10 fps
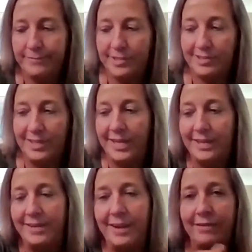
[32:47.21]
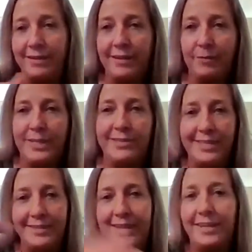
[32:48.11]
just laying down and everybody's
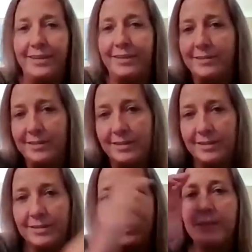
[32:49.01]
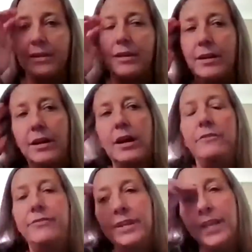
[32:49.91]
like taking their turn. I
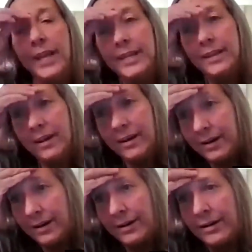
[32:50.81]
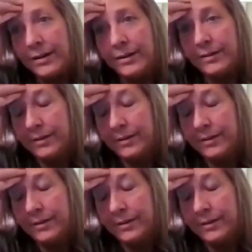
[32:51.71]
feel like uh,